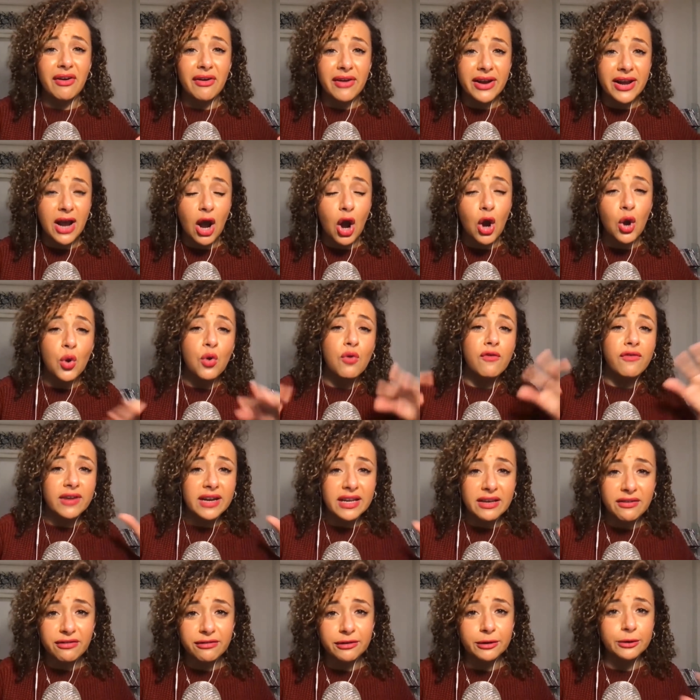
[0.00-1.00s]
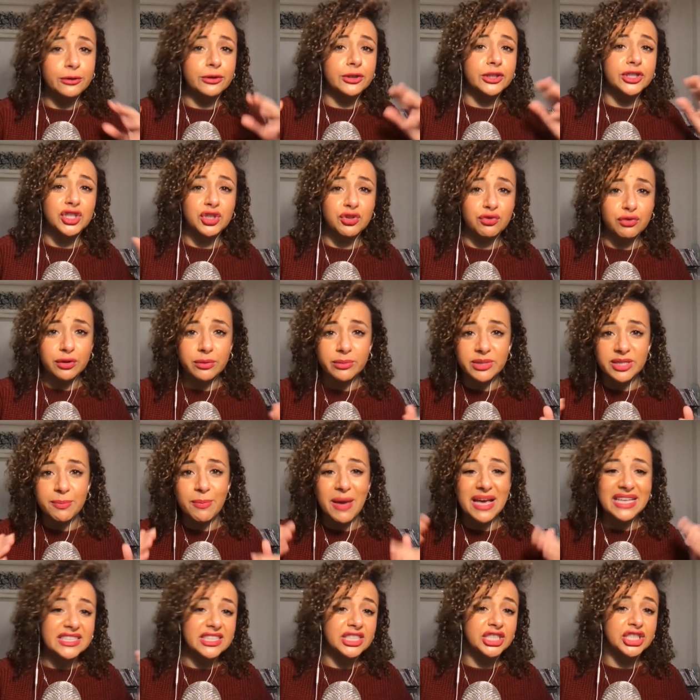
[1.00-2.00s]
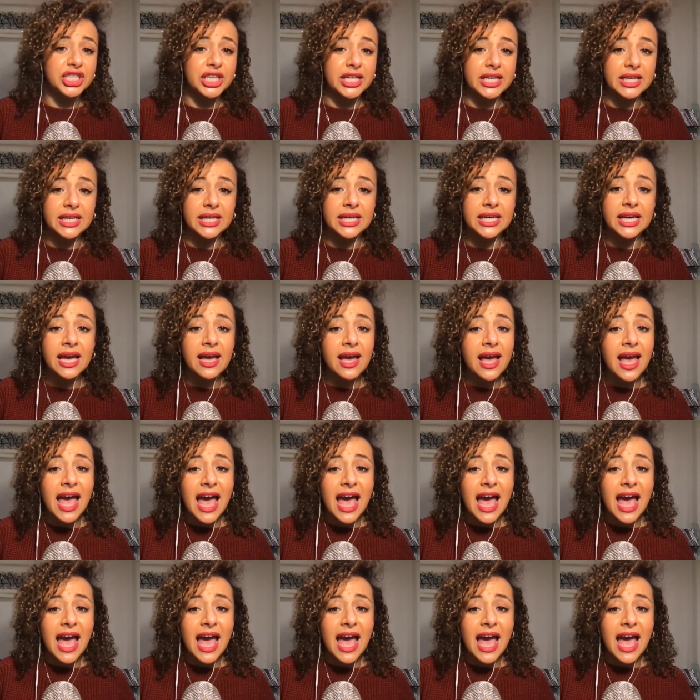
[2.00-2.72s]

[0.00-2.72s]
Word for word: very overly focused grouped messaging.